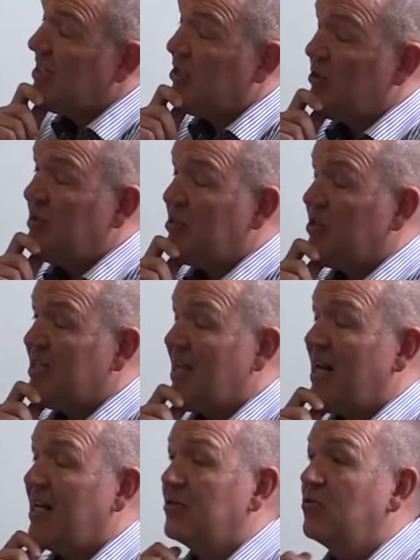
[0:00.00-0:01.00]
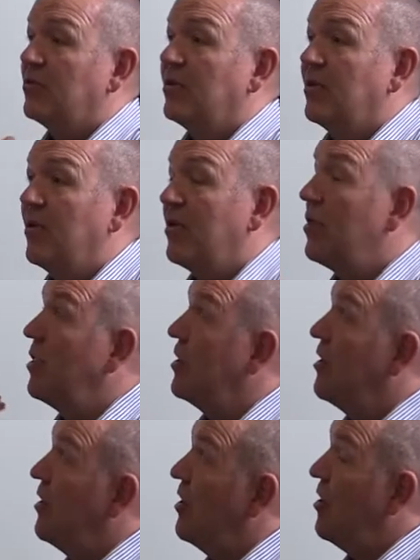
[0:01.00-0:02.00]
to do is understand
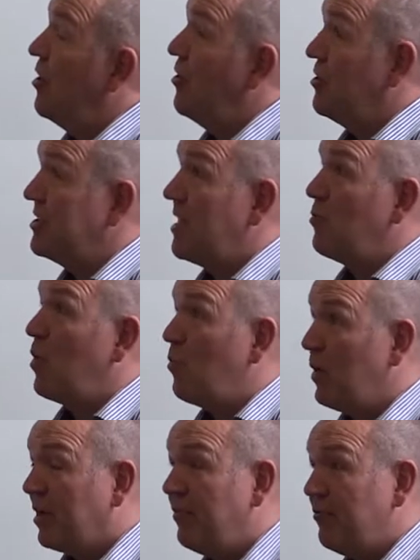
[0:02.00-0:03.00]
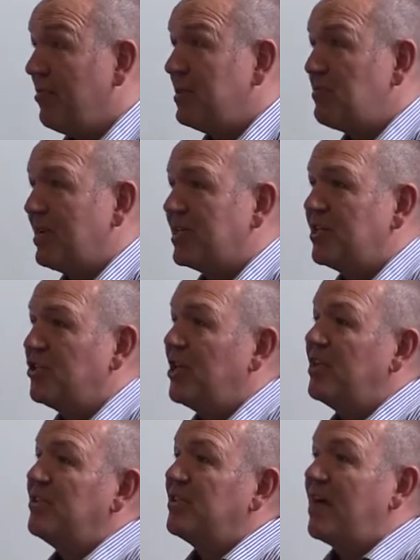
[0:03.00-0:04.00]
where we come from as
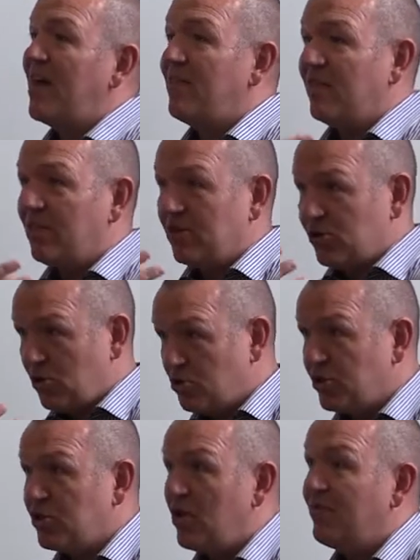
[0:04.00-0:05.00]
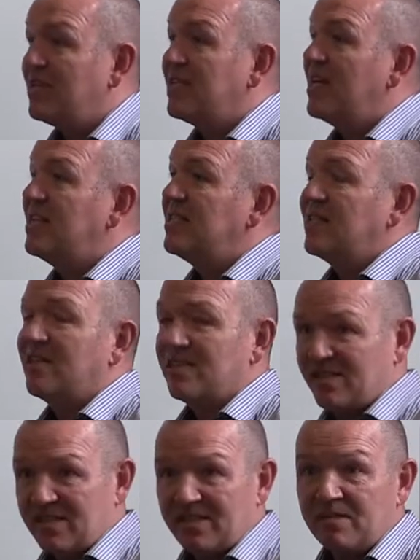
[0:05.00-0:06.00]
practitioners and social services and the
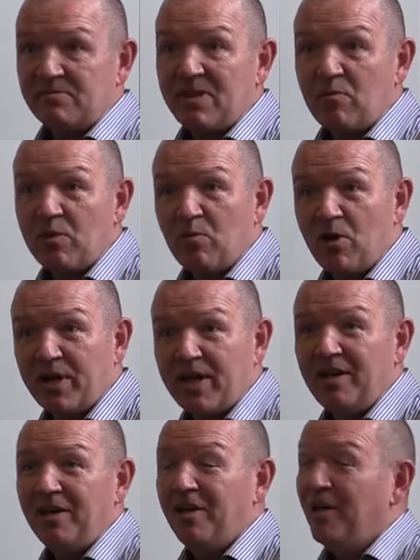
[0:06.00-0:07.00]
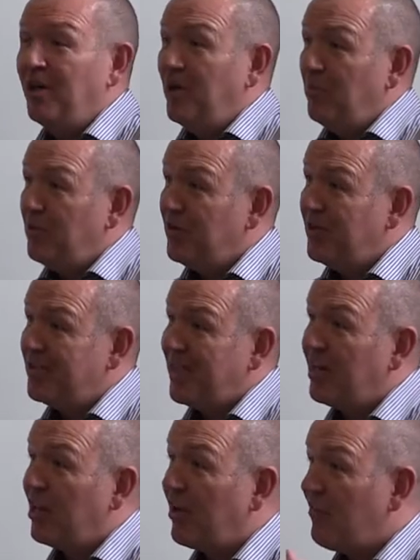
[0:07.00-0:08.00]
systems that we work in, but
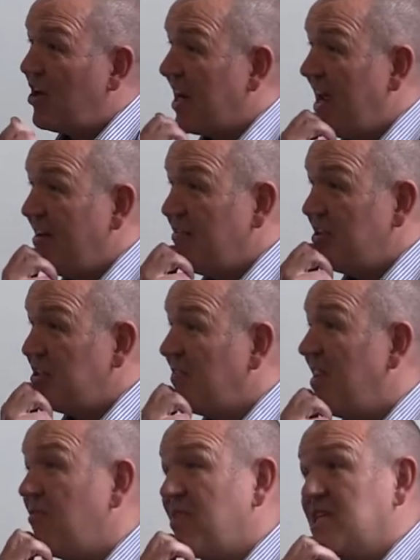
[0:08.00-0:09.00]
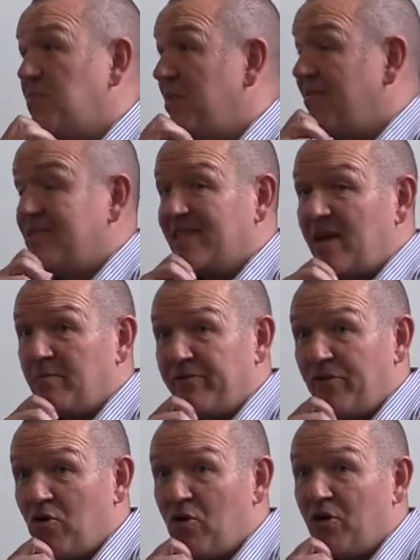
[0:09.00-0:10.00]
understand a lot of our carers have never experienced that
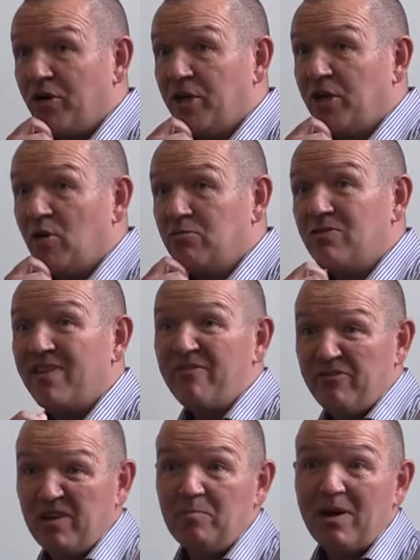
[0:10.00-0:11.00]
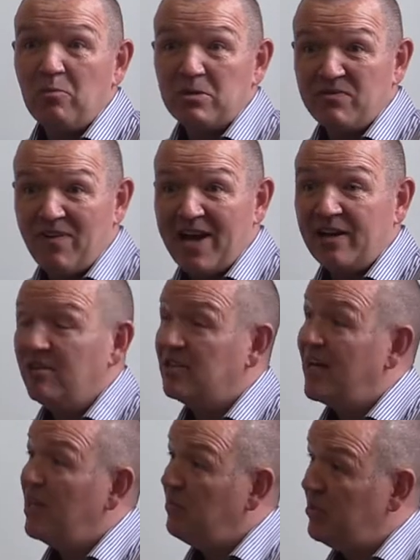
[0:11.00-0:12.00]
before, you know, so their feedback was vital
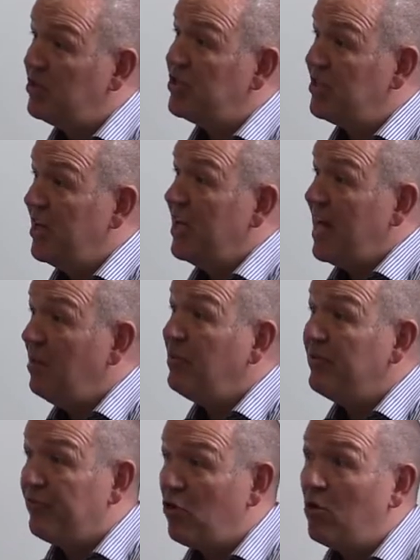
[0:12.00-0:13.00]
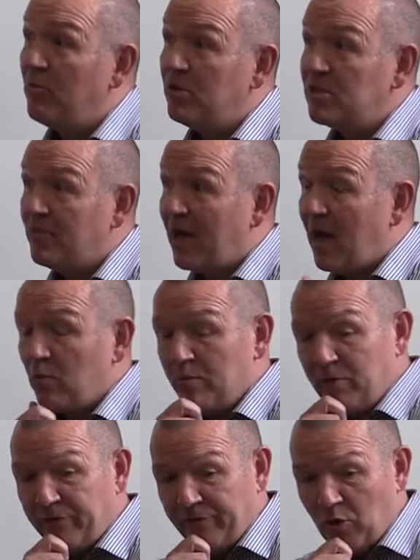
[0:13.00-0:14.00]
to help inform us about how we
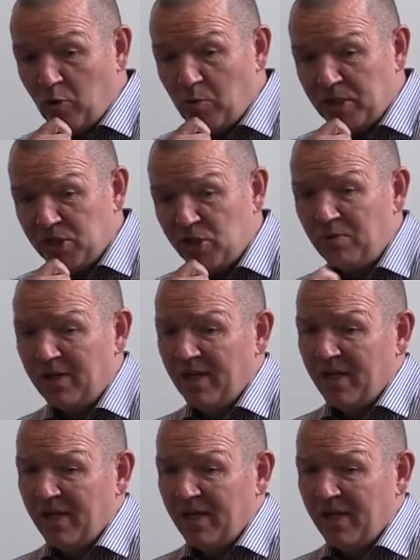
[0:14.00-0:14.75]
move forward. So